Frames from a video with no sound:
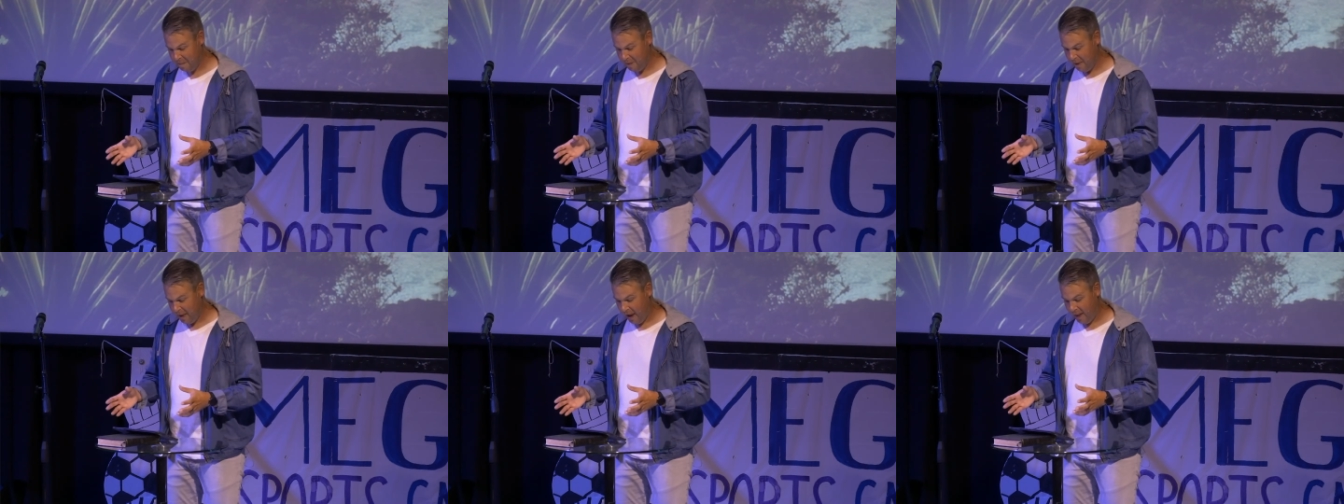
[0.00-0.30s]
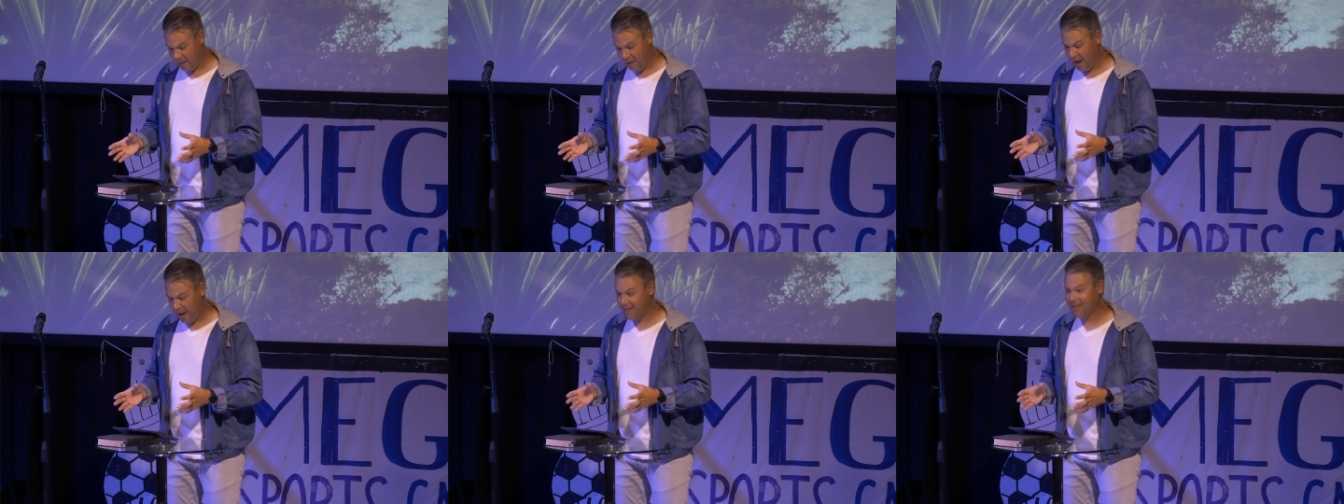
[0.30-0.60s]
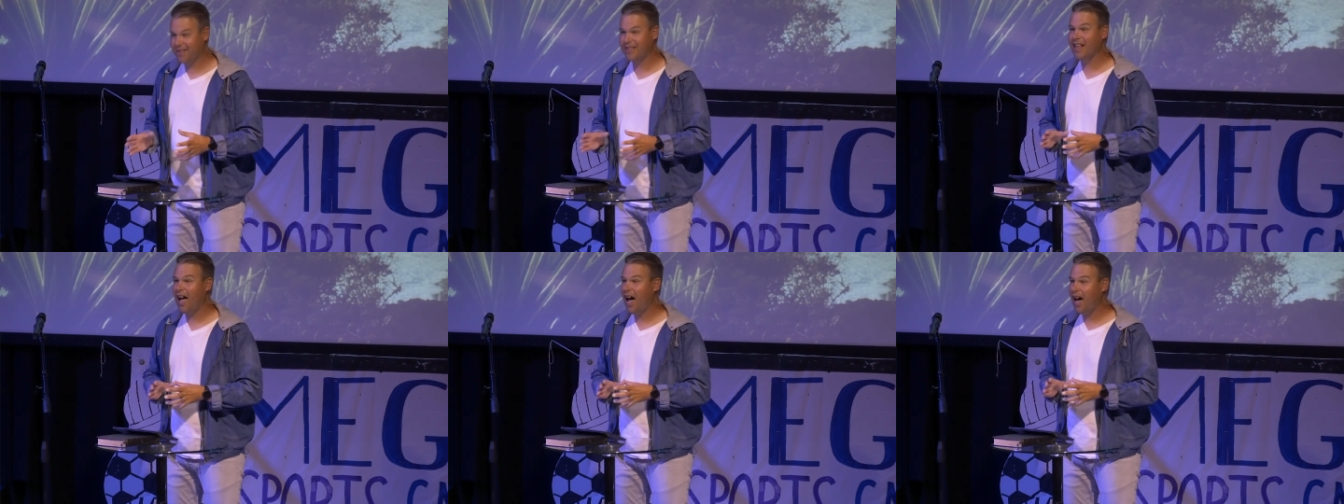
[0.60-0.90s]
and
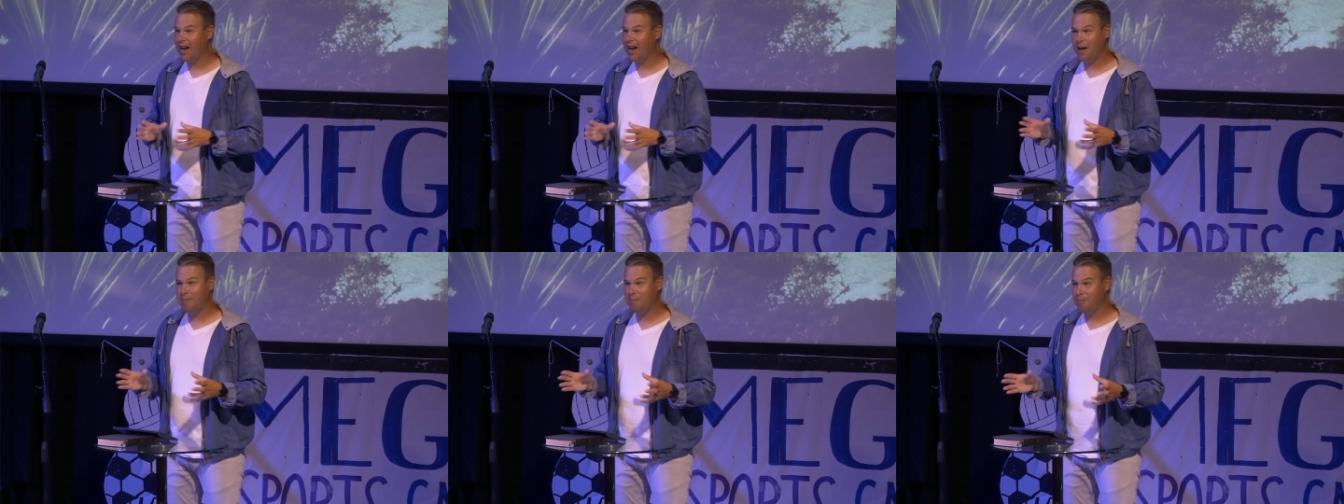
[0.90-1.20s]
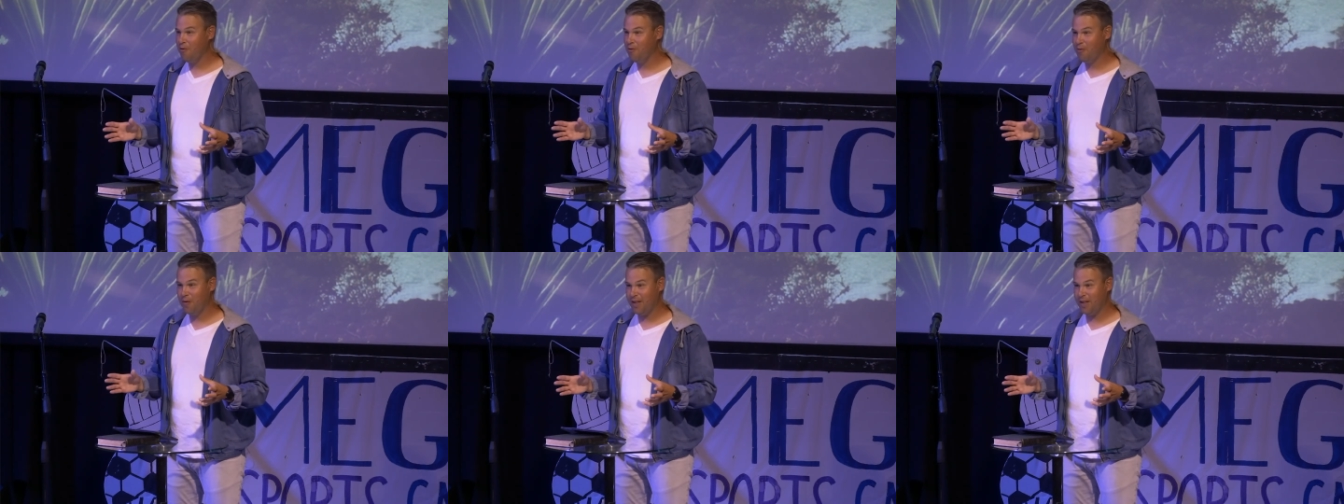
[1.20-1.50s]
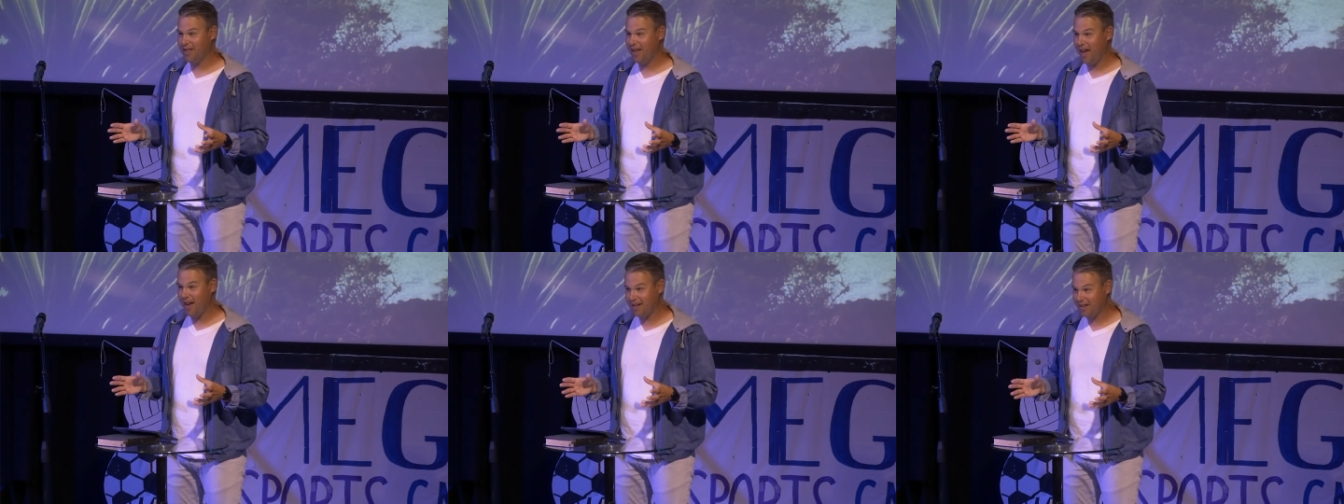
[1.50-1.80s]
that's not a proven
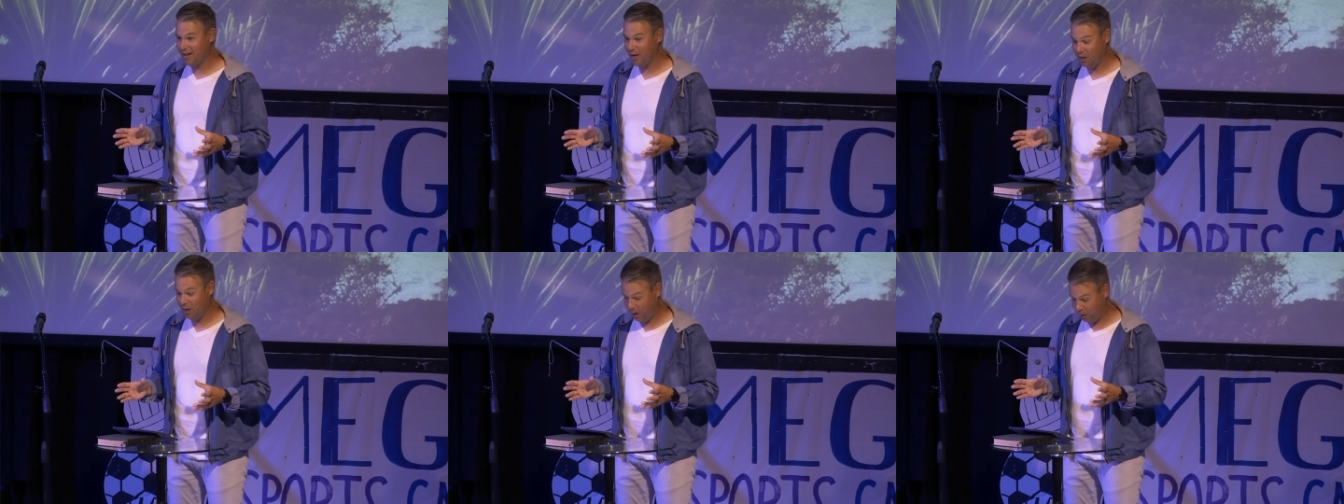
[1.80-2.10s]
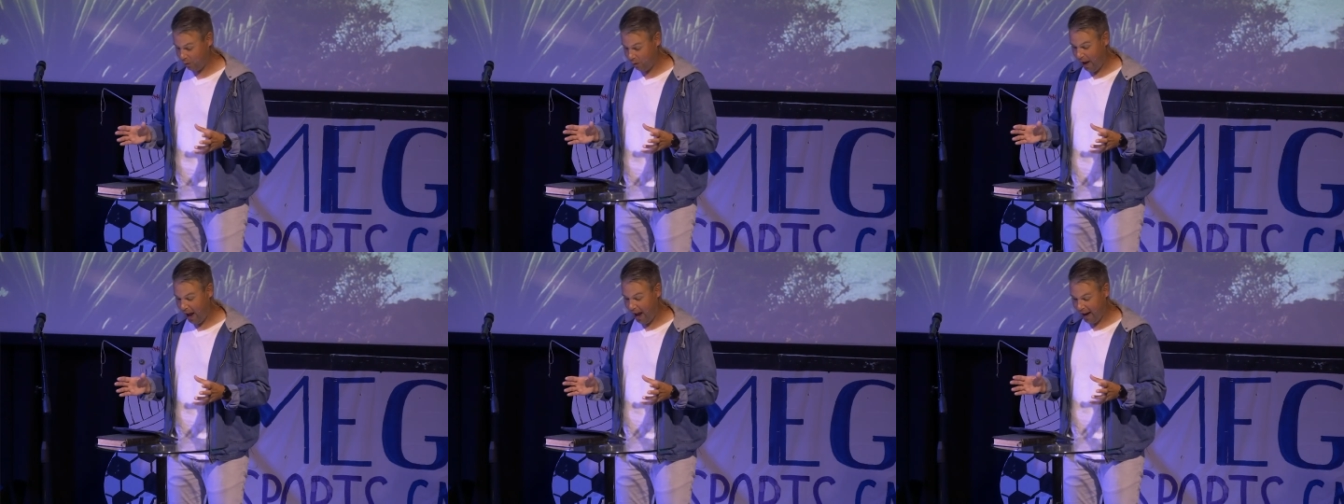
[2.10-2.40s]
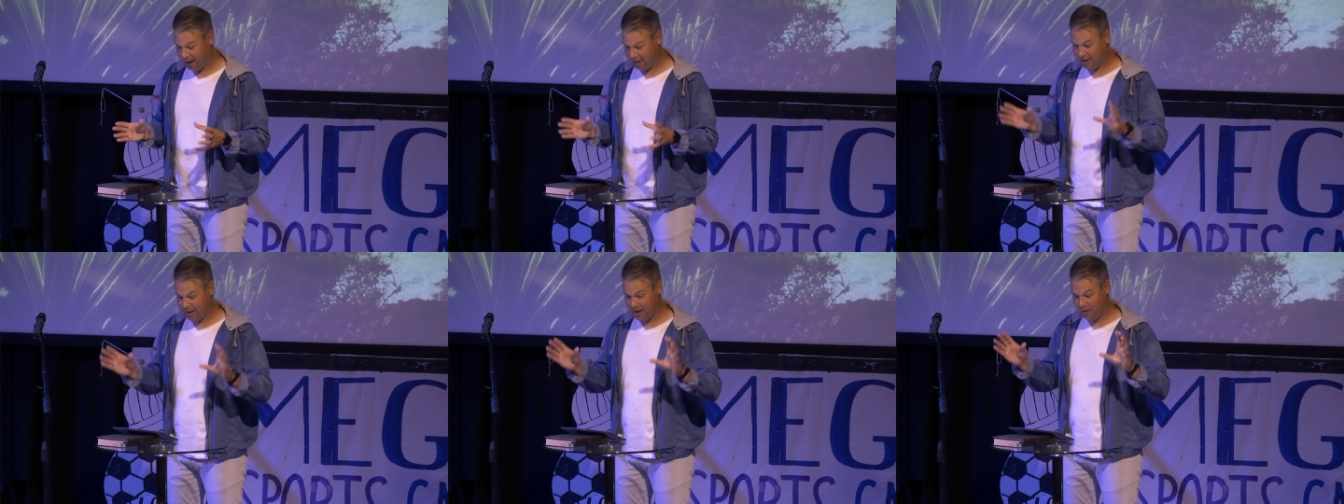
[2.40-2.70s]
scientific
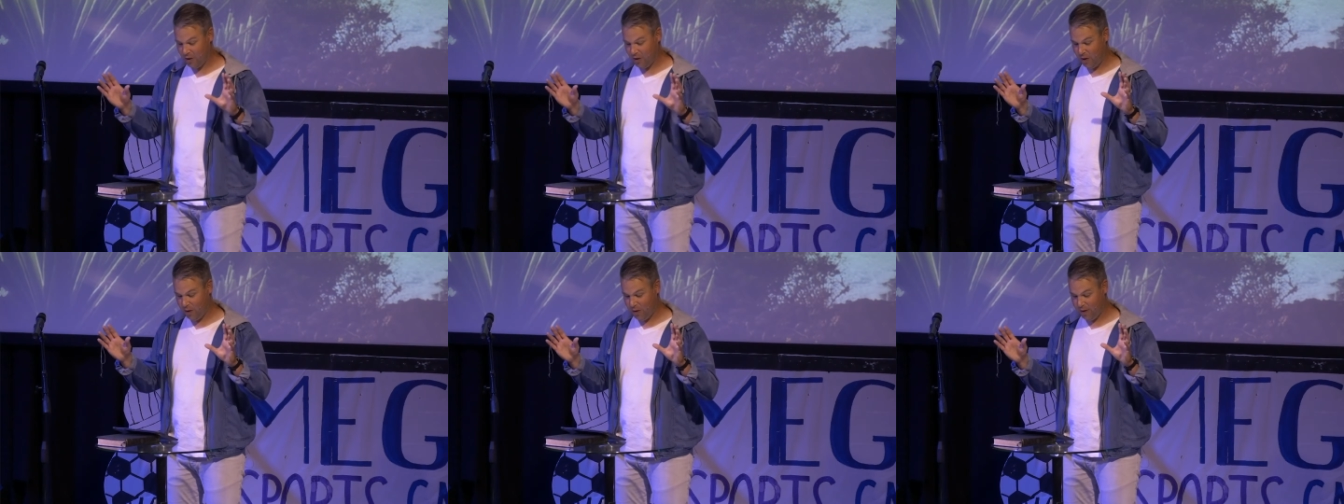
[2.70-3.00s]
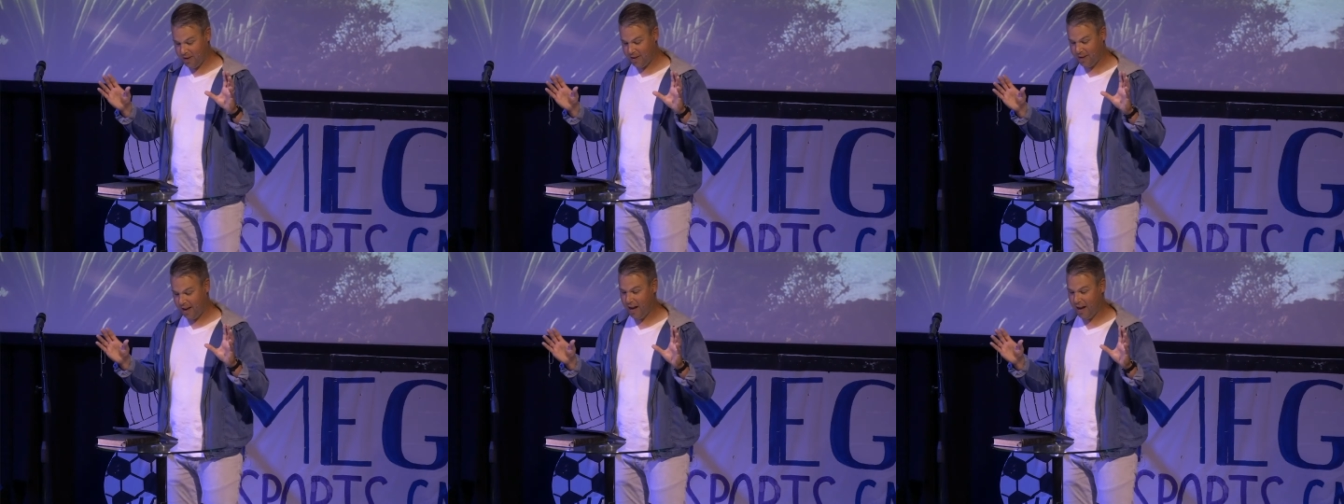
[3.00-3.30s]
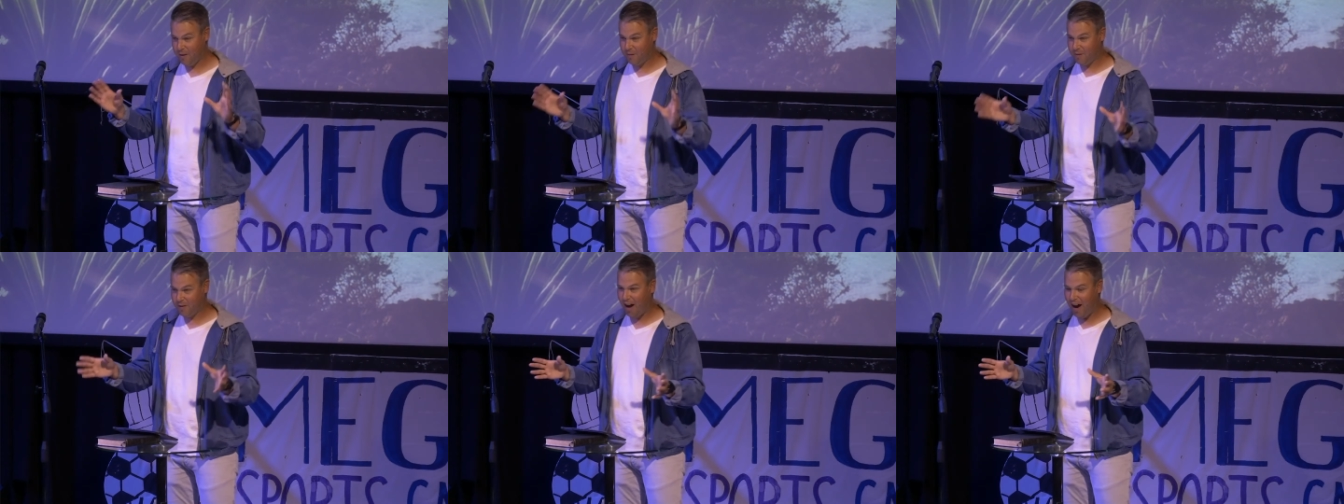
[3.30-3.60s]
fact, even though it's
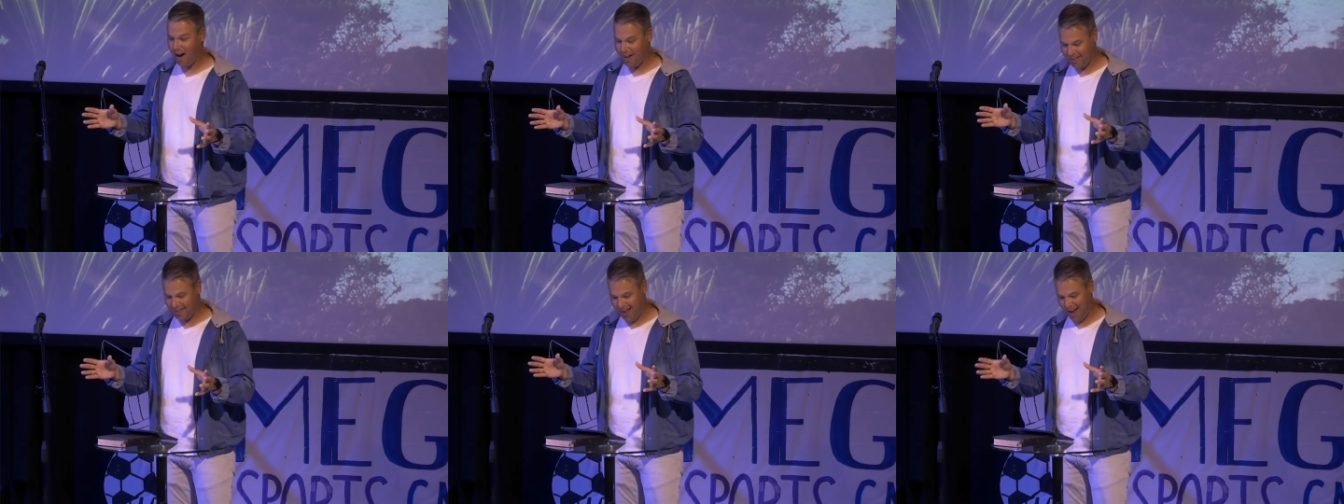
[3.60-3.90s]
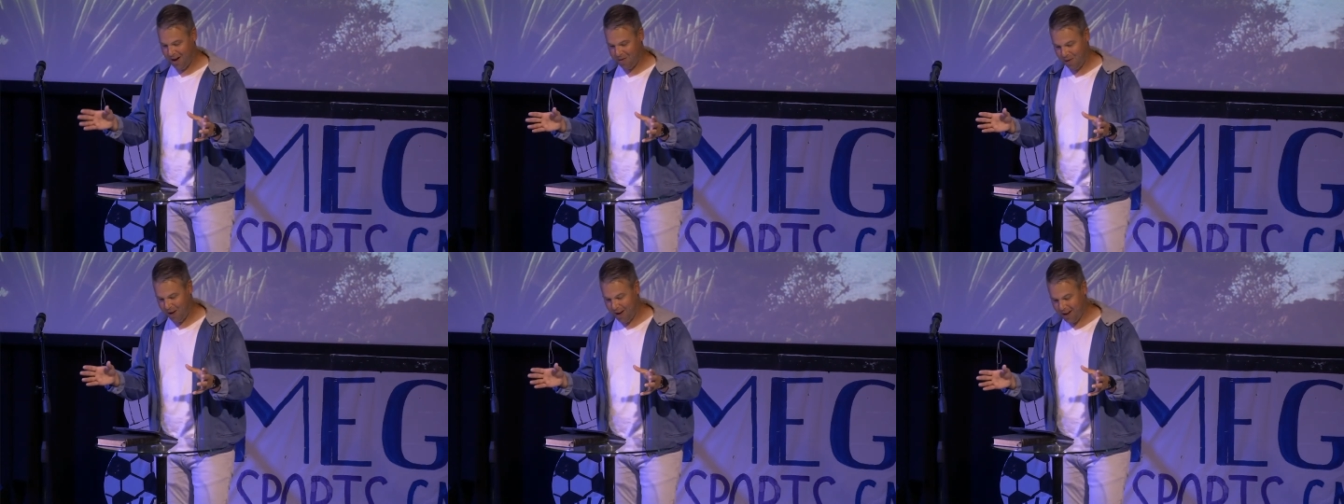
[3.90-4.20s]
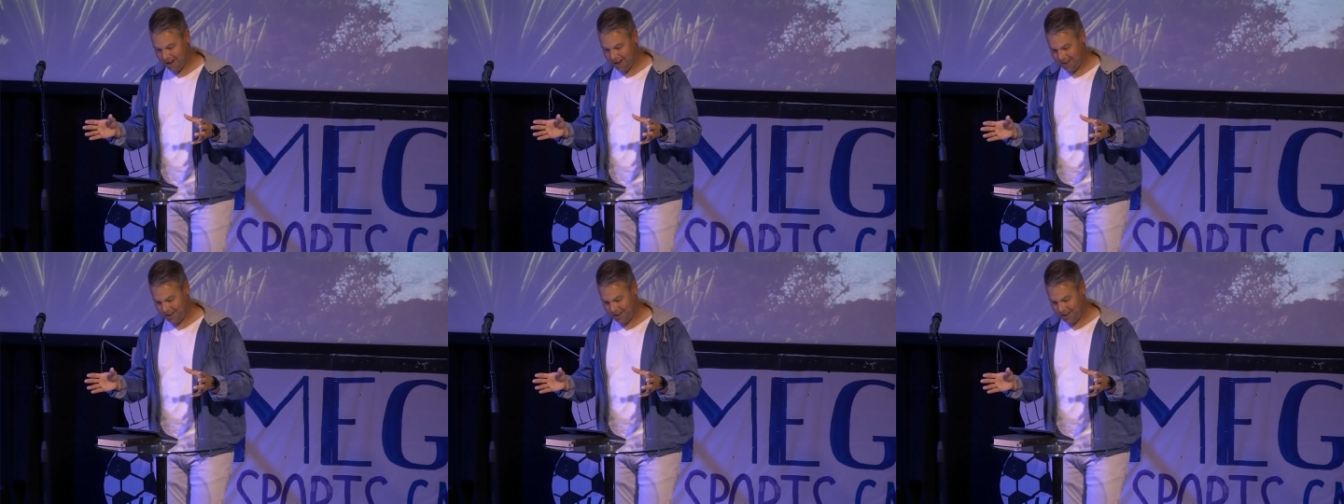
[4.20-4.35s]
kind of taught that way.